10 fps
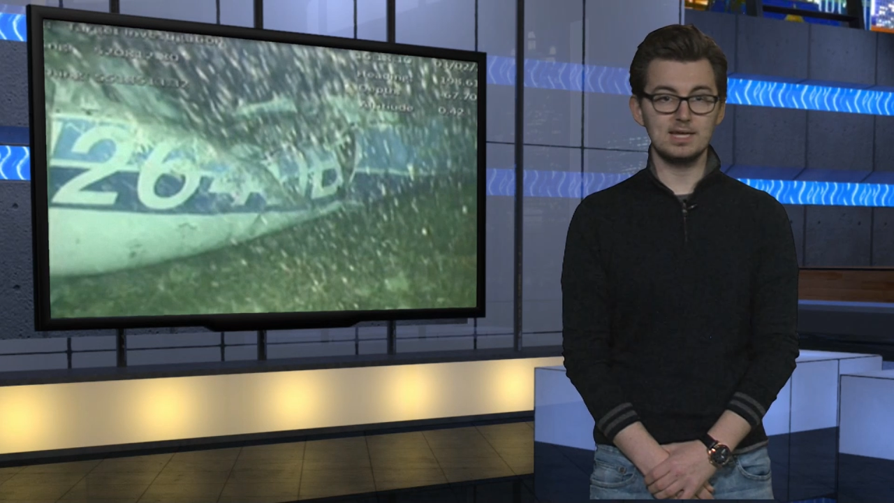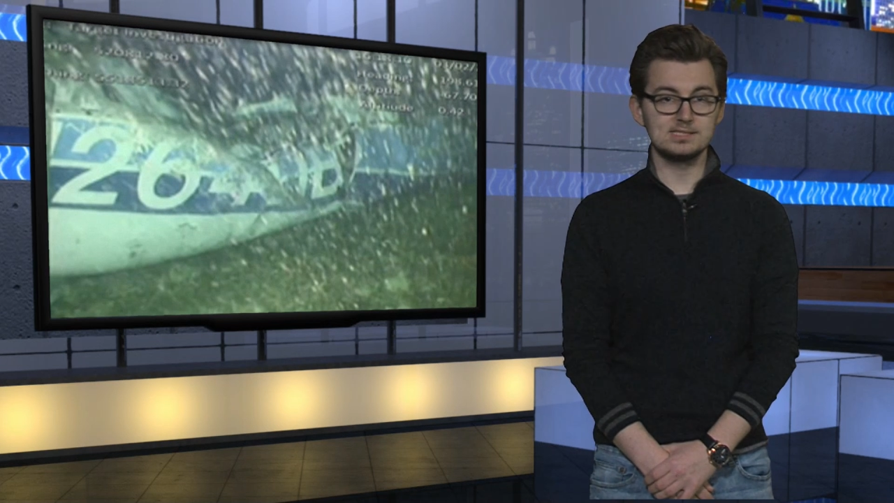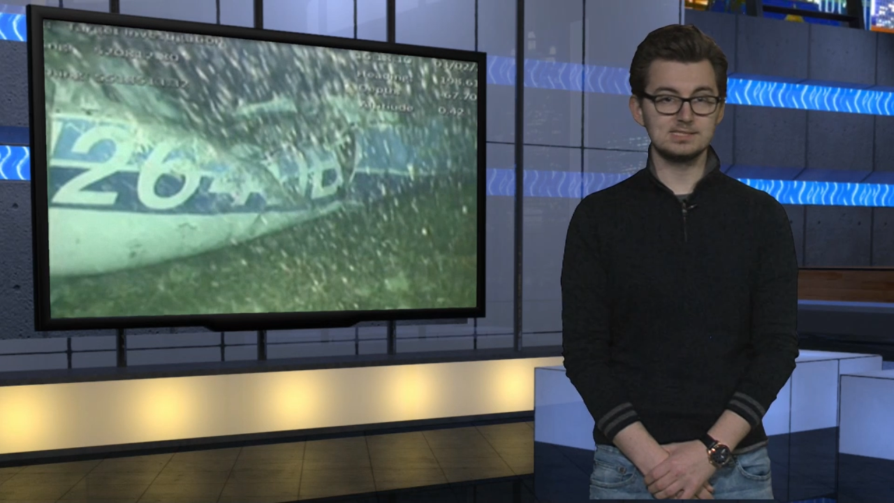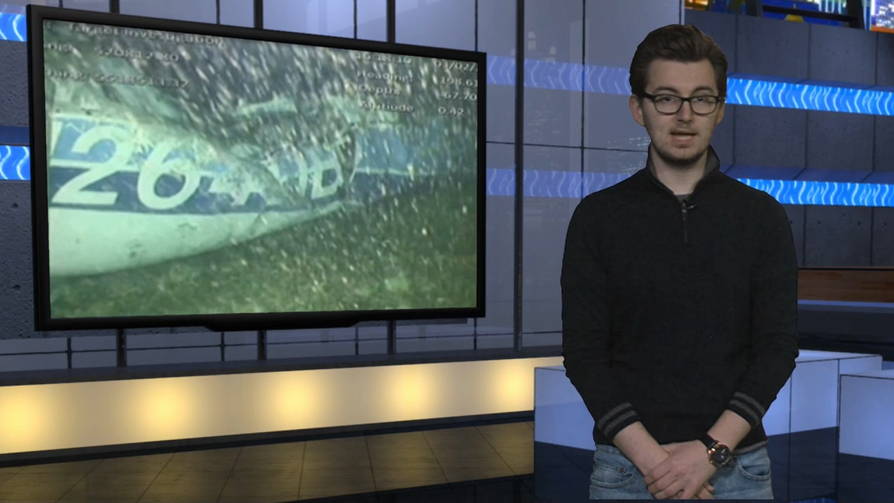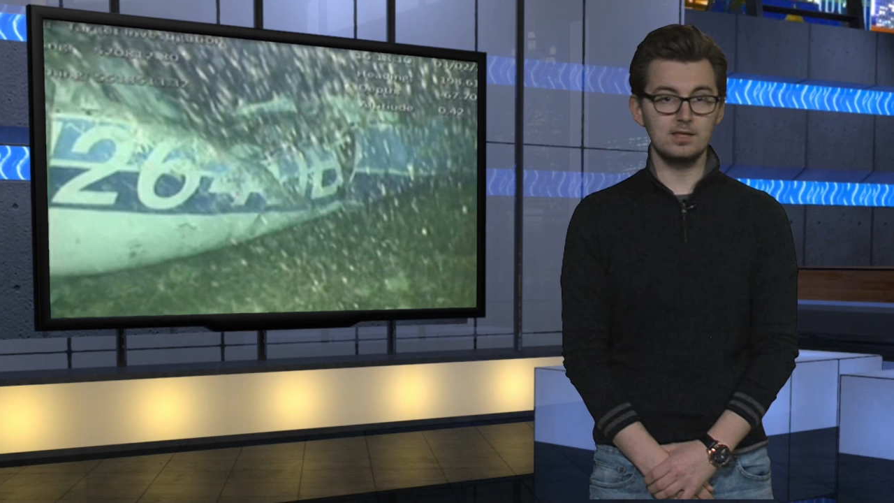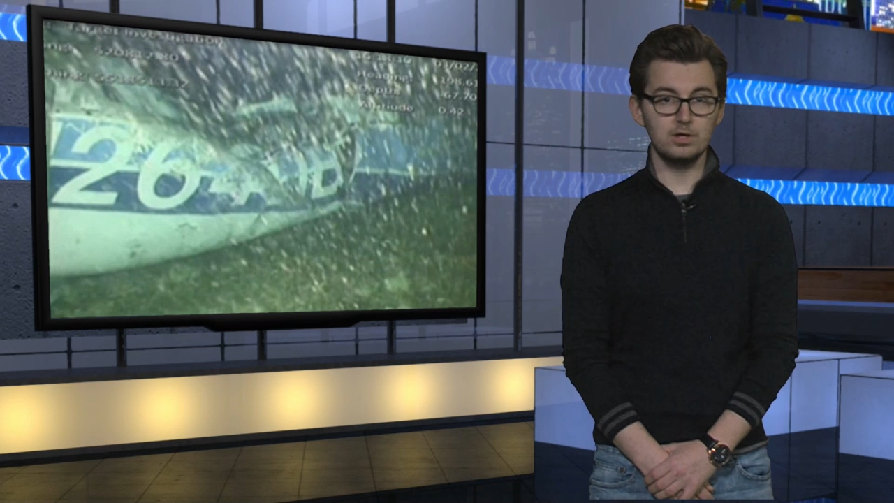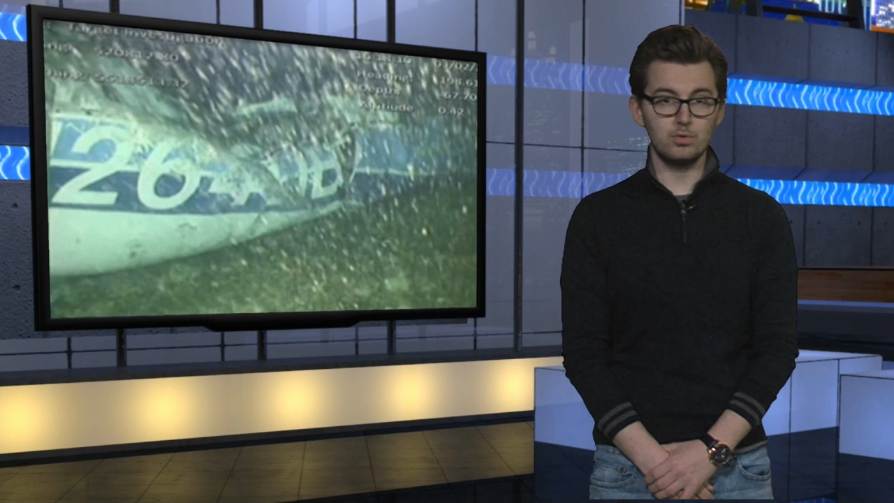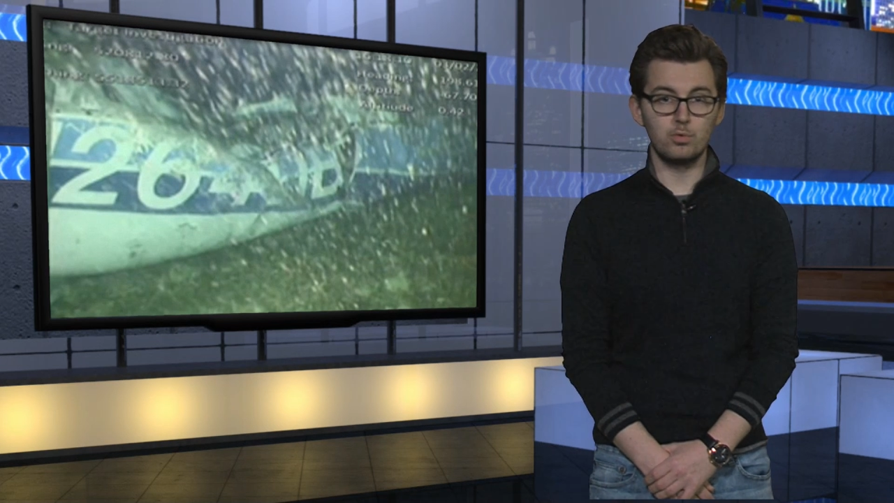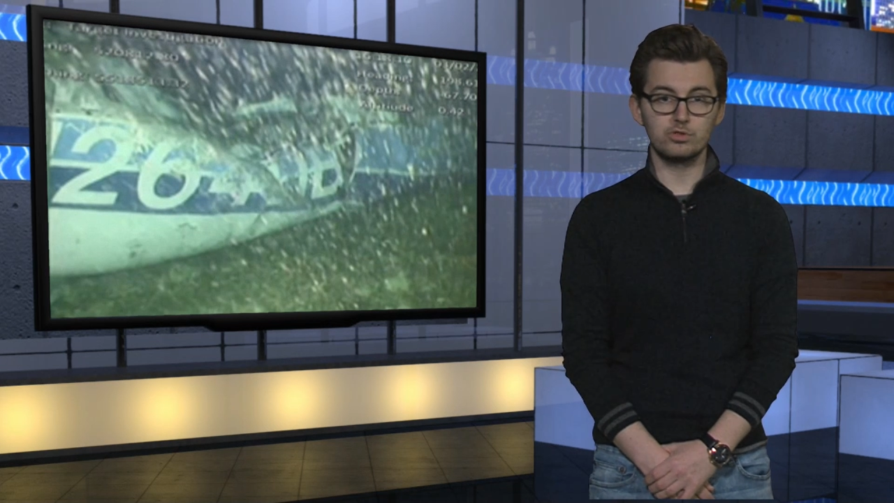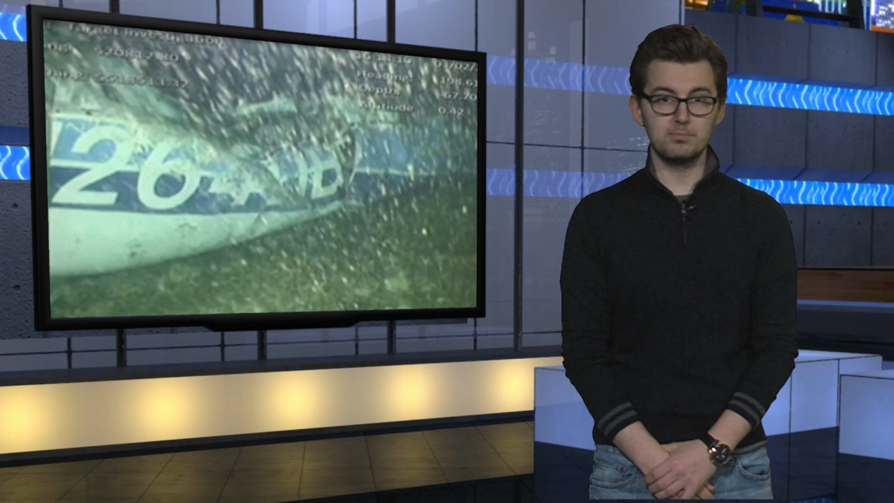as Sala
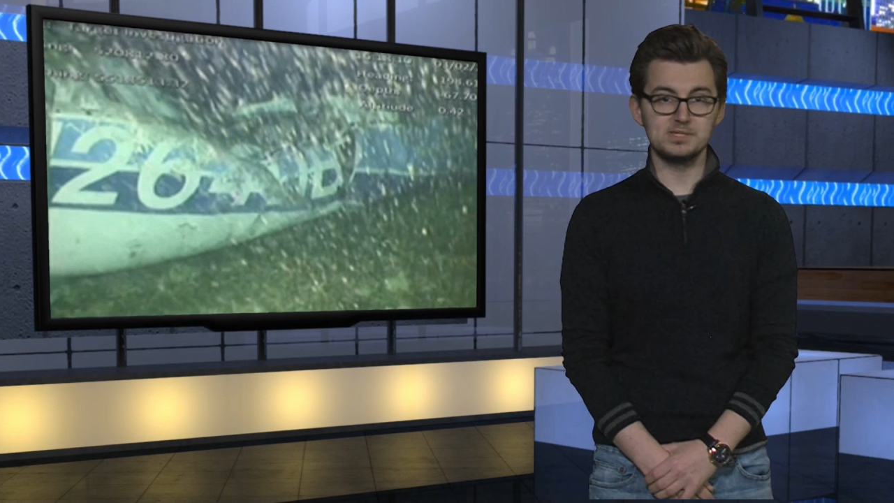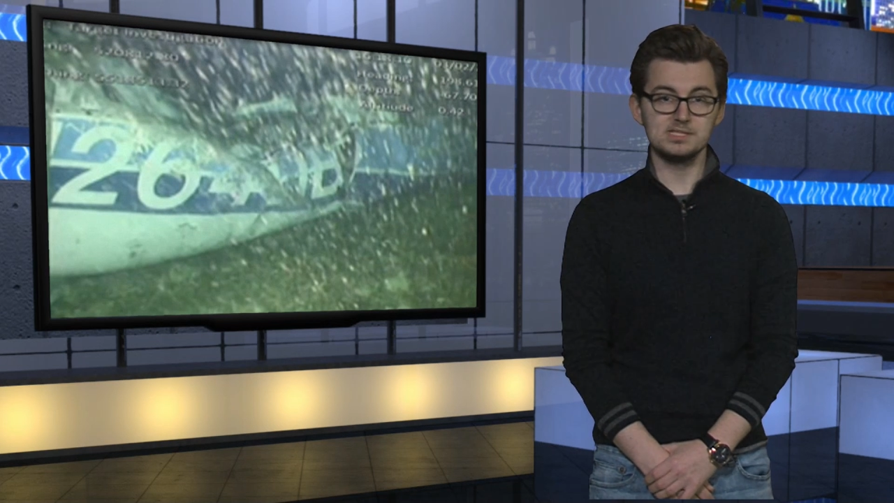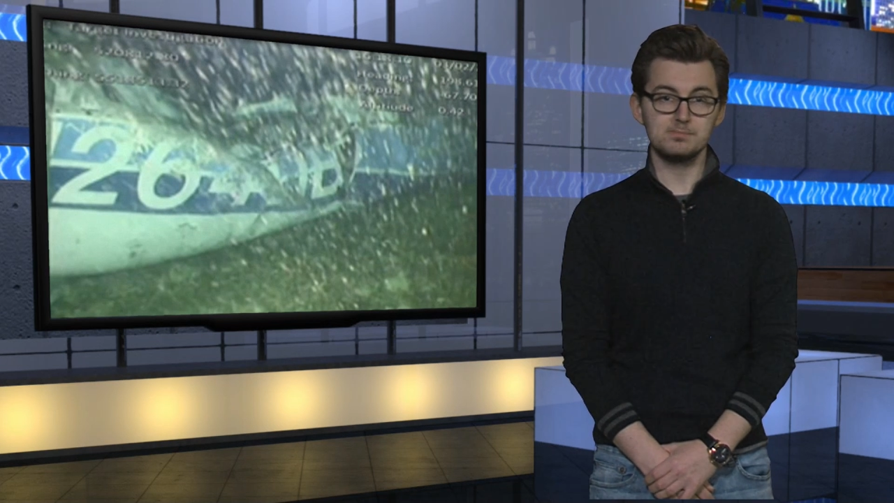or the missing